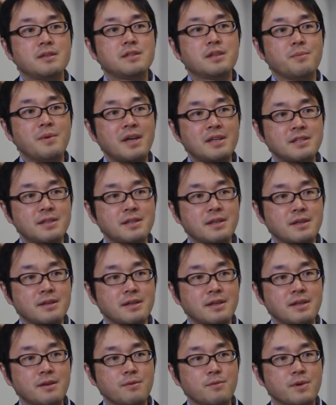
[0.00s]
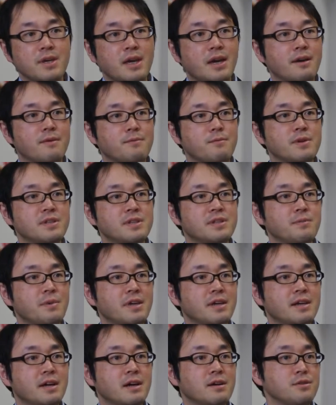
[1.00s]
Domestically, we have
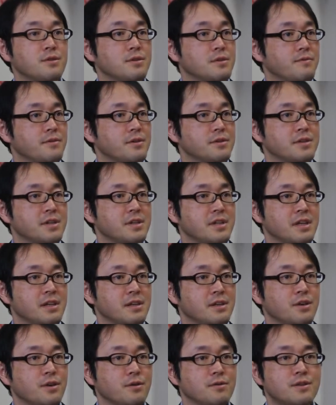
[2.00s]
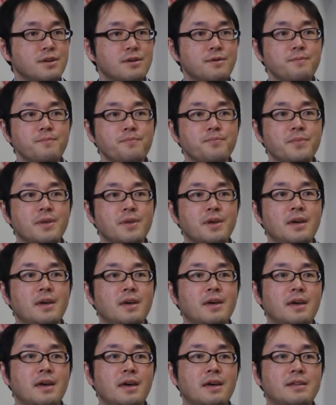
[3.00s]
Ritsumeikan University in Kyoto
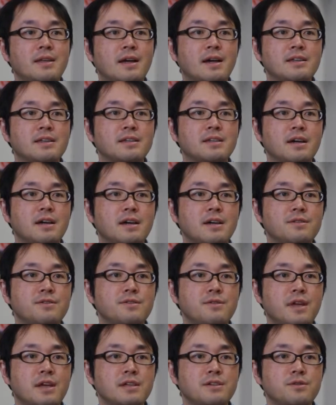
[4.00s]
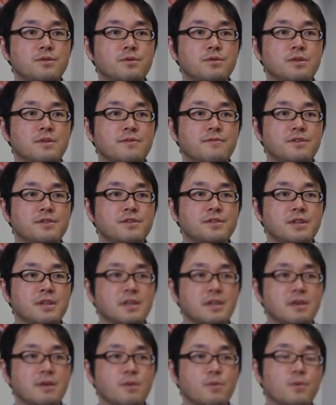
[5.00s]
and Akita International
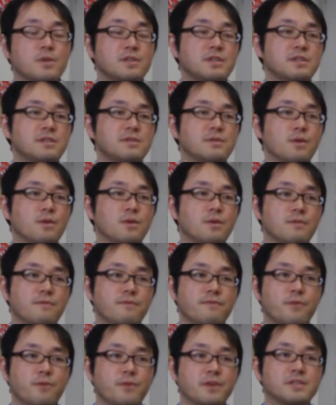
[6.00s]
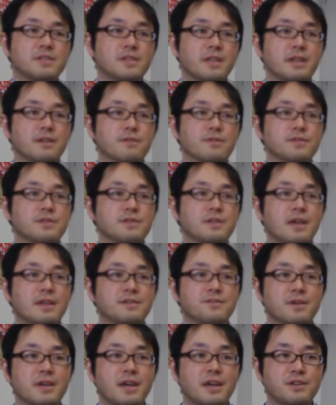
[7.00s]
University, which is known for its English
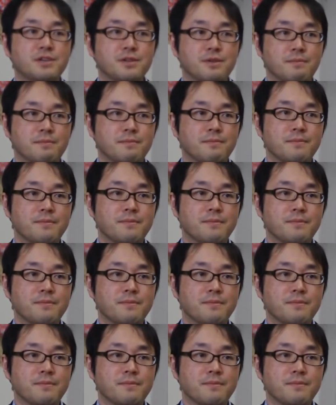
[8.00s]
education.